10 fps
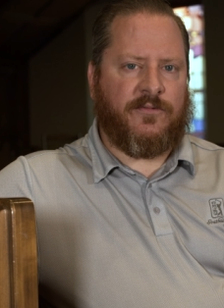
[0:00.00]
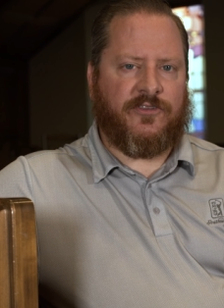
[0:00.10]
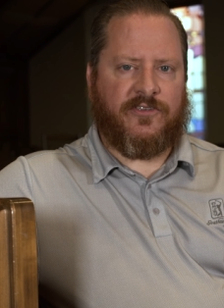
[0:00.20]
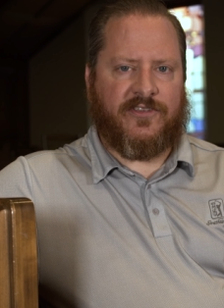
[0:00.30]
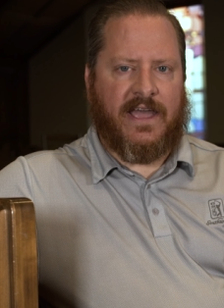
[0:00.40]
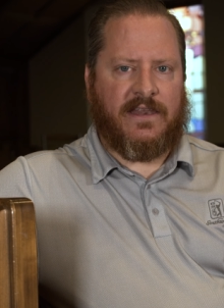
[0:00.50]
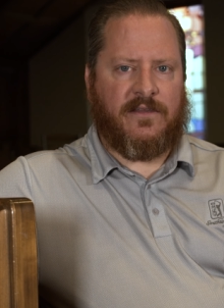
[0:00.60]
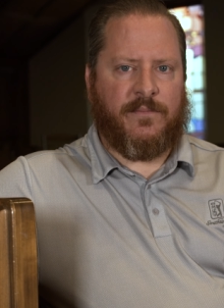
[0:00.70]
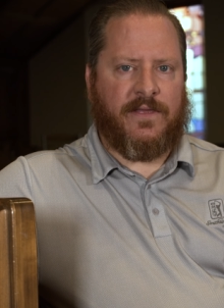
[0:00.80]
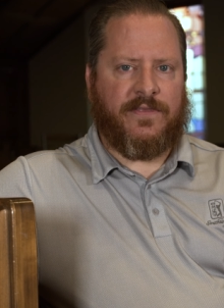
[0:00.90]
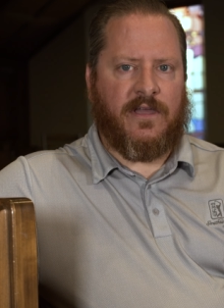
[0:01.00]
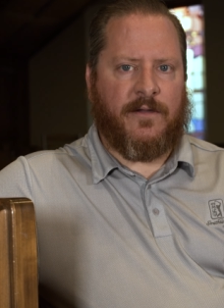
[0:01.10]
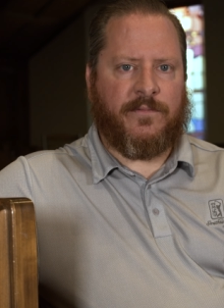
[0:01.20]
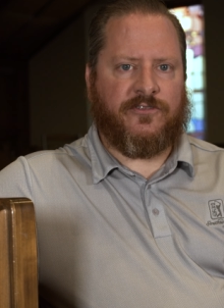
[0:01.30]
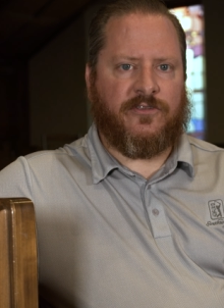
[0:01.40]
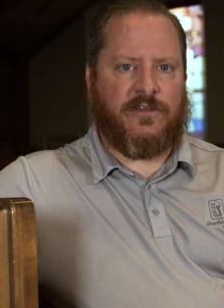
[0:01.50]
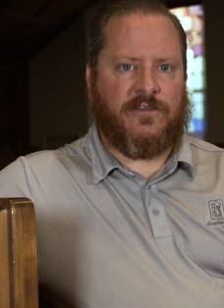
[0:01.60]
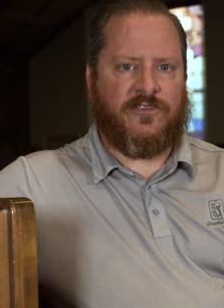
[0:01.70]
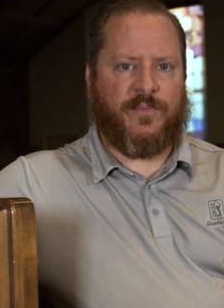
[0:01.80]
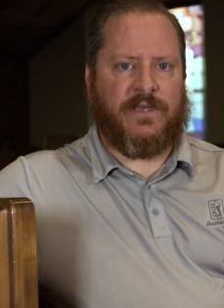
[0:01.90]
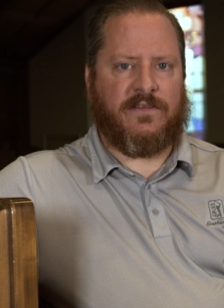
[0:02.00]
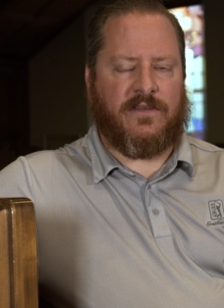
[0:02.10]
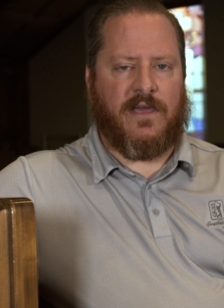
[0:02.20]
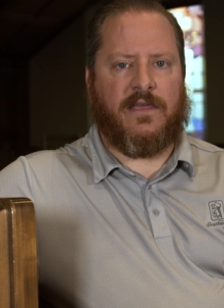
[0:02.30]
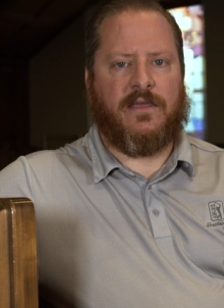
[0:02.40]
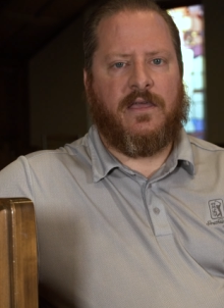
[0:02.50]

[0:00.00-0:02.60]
I was excited about the opportunity to speak today.